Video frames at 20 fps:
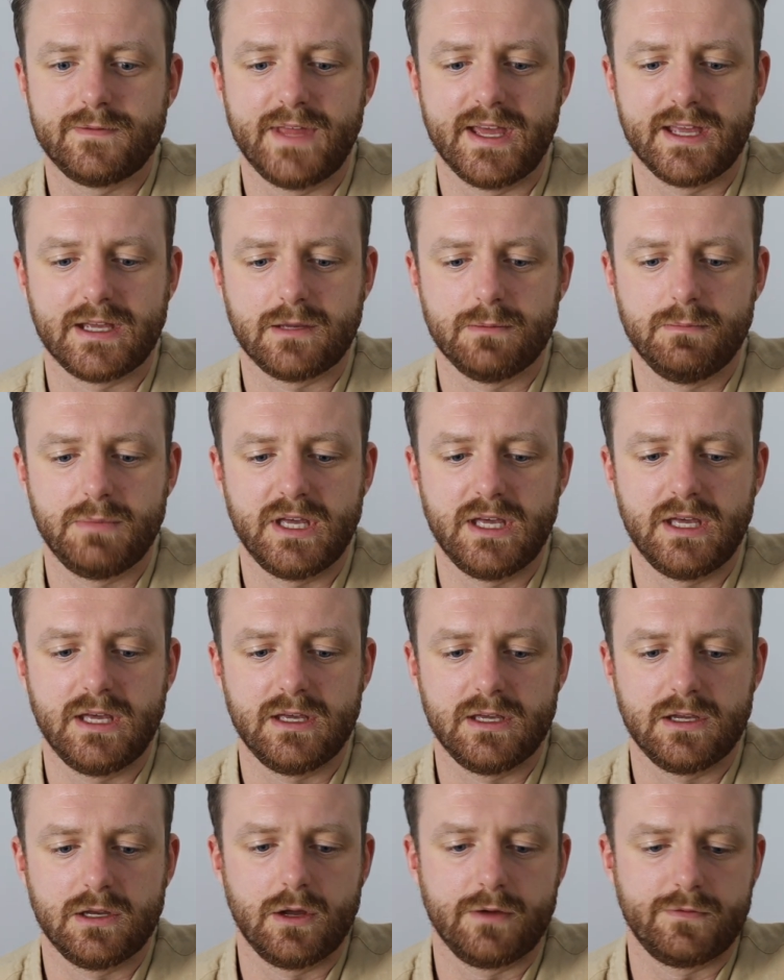They can be,
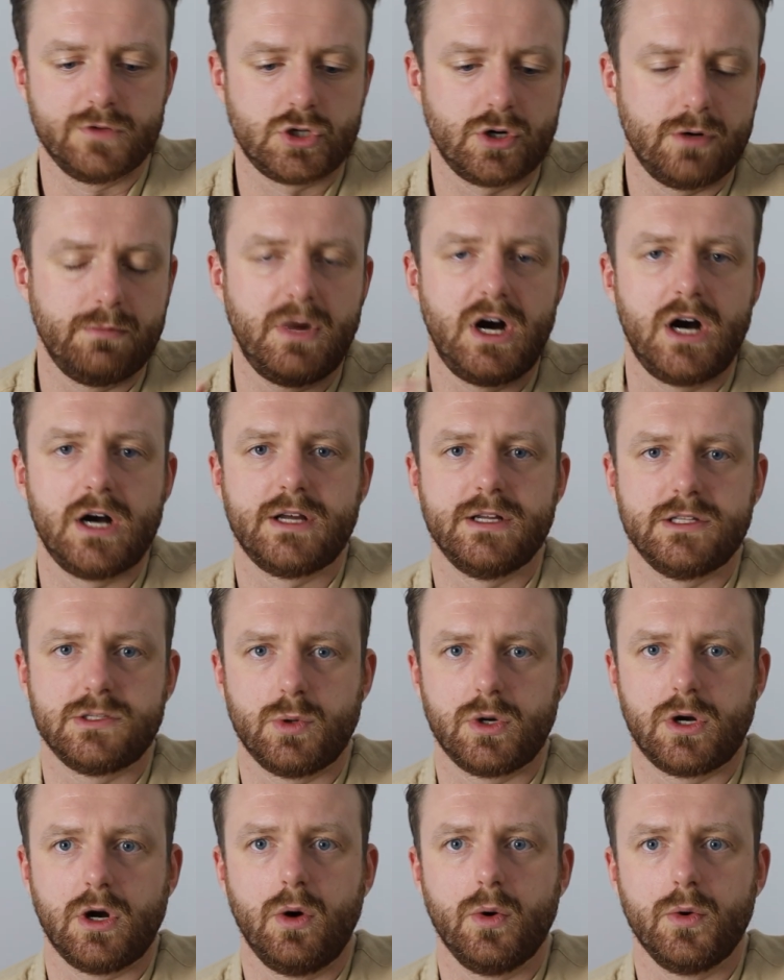if you're trying to market
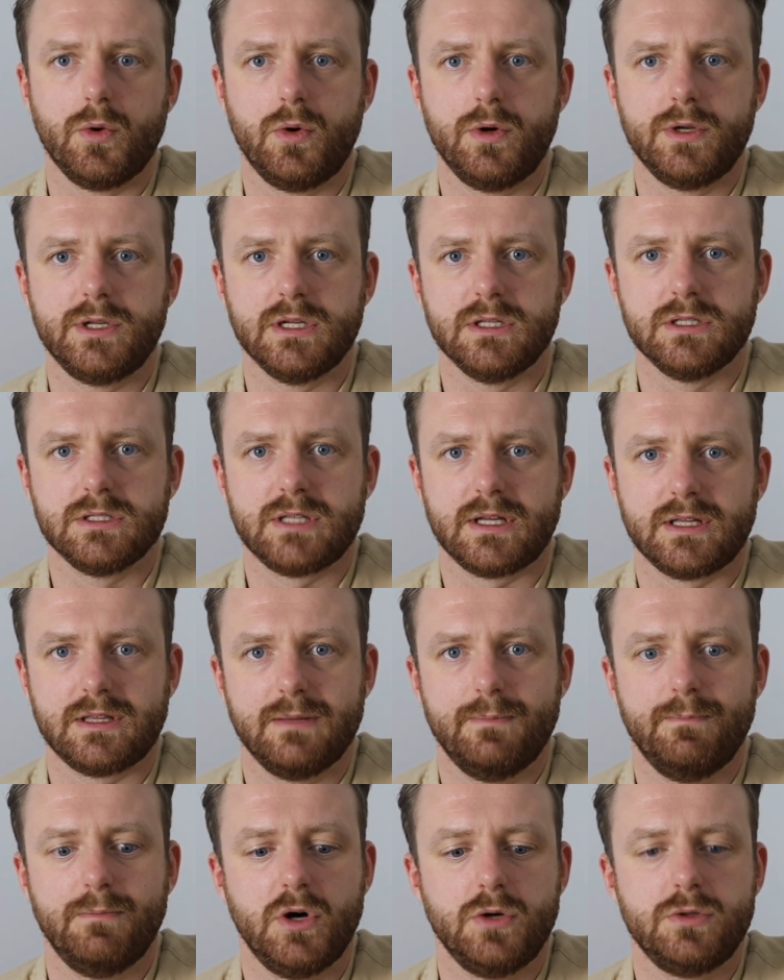to a cold audience, like
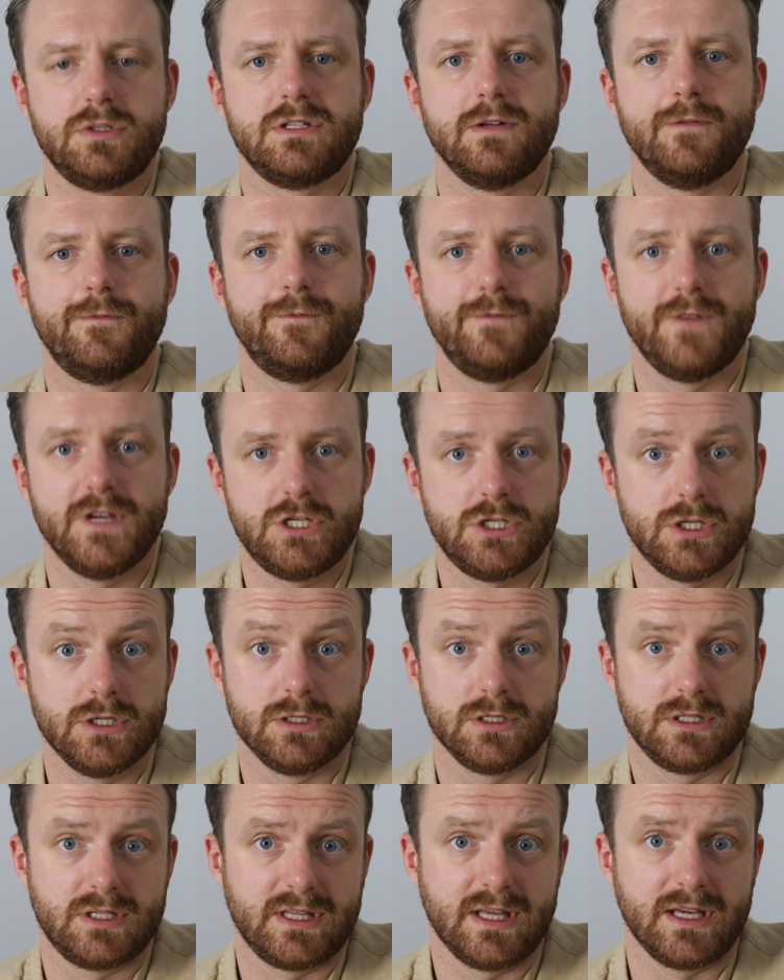the most
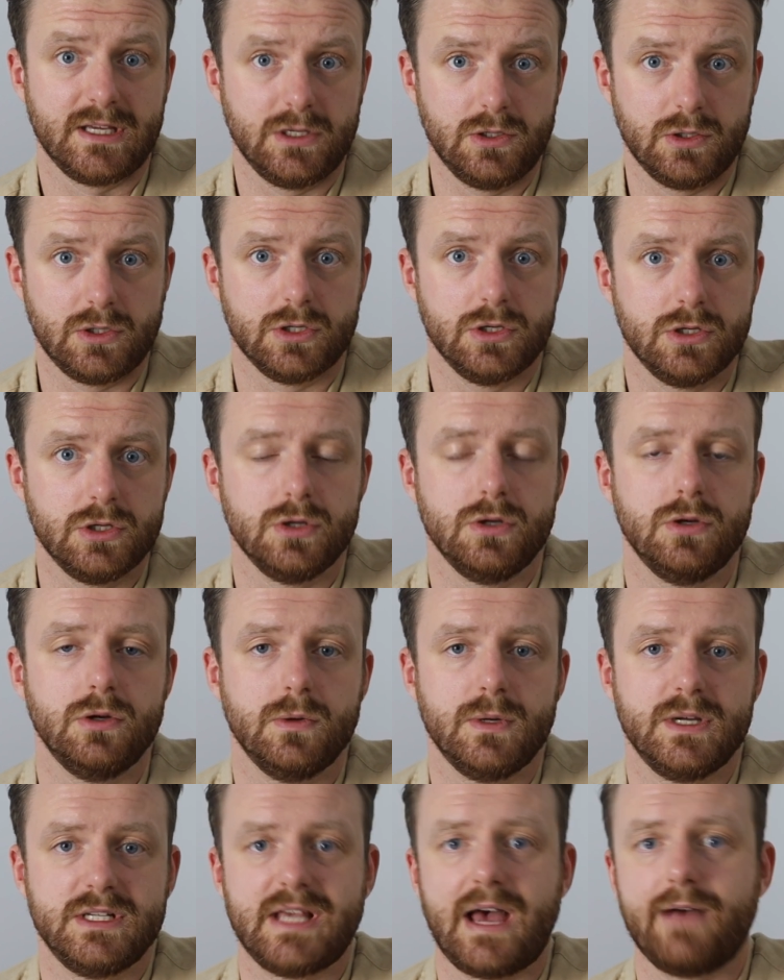efficient thing you can
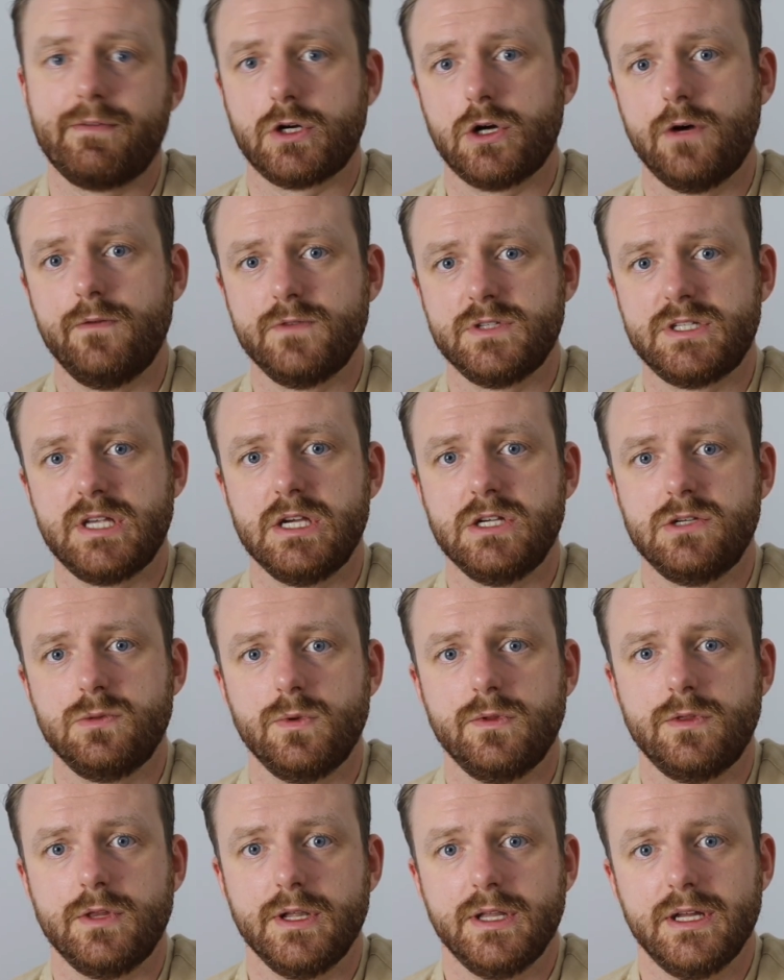do is have a conversation
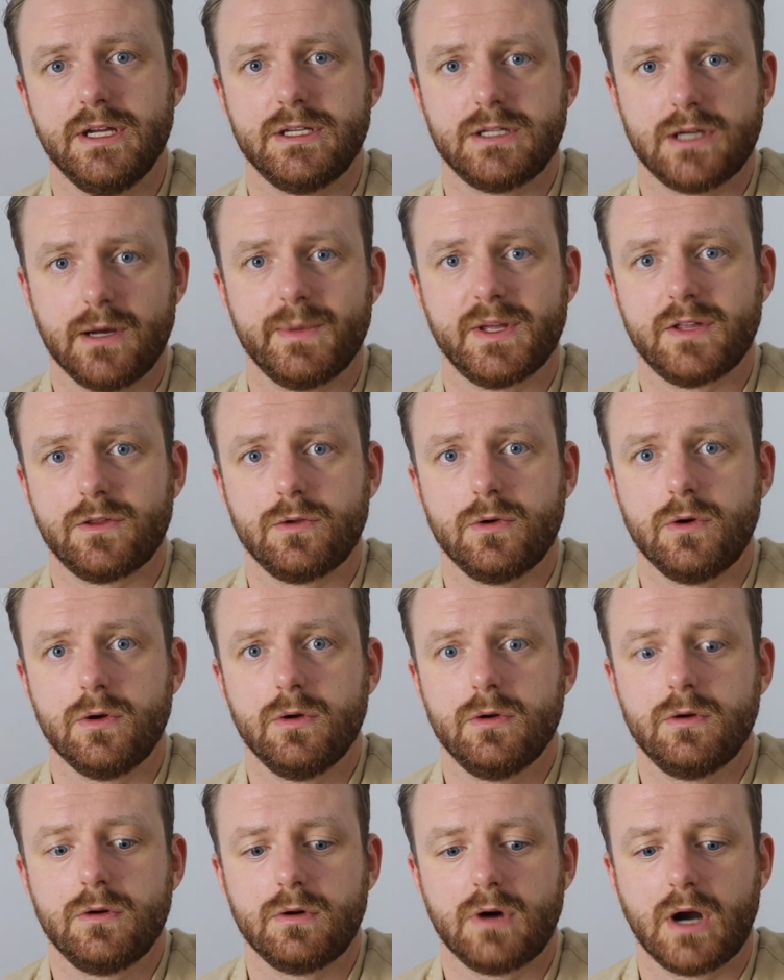with the lead coming through,
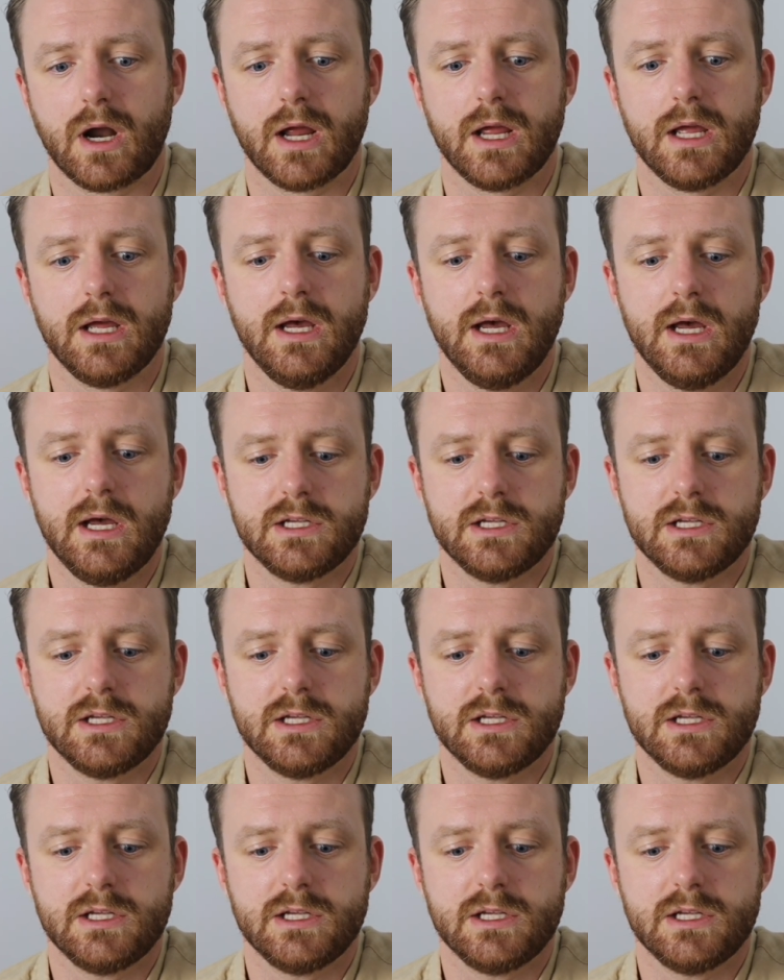right?